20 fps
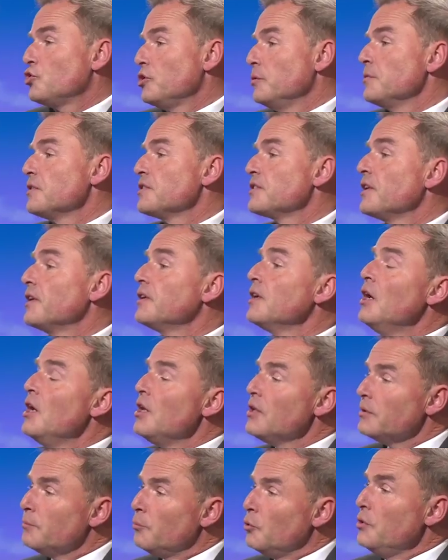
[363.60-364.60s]
Jim has said,
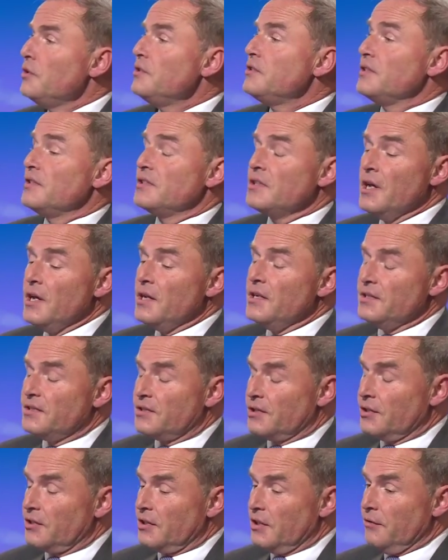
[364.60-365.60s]
the point is
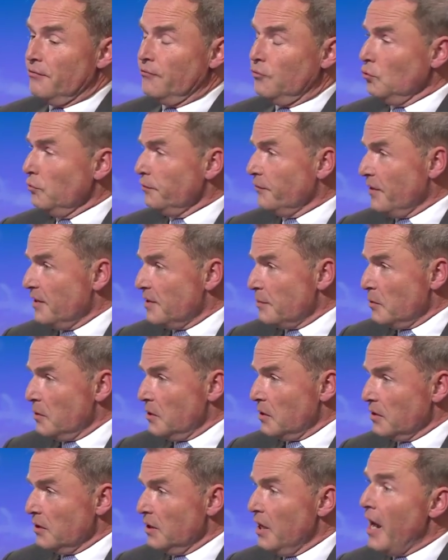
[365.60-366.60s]
that the full-face
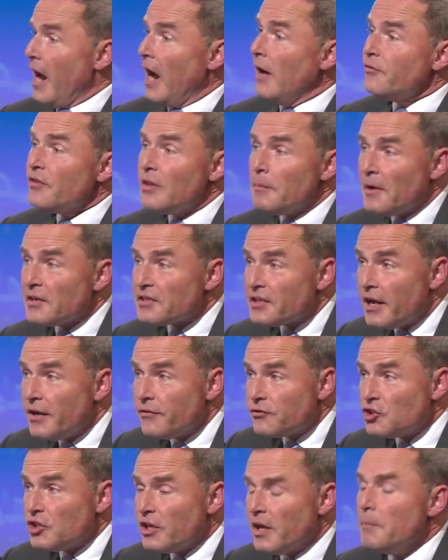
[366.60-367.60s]
burqa, and for that matter,
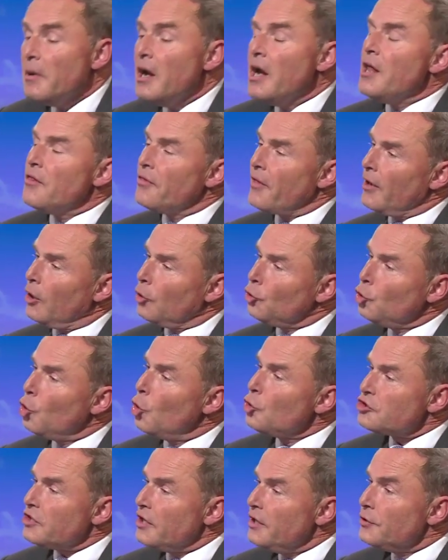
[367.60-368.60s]
FGM, they are
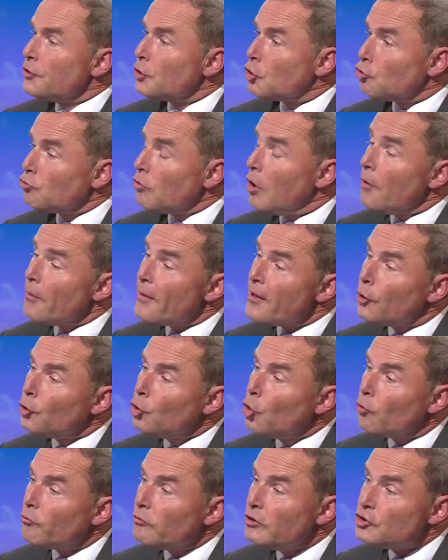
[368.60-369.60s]
not in the Quran, they are
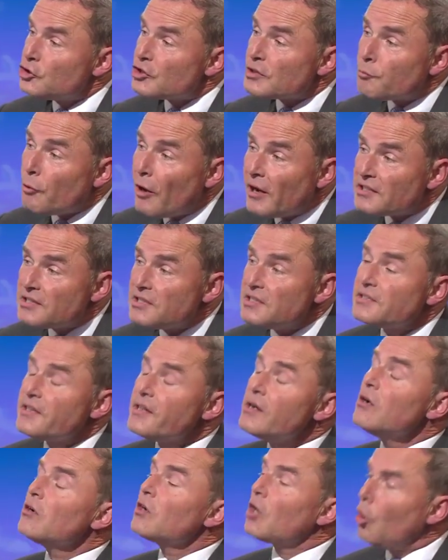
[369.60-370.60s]
not religious practices,
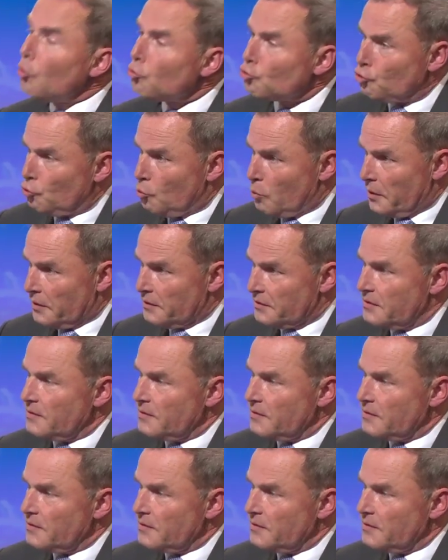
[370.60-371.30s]
they are cultural ones.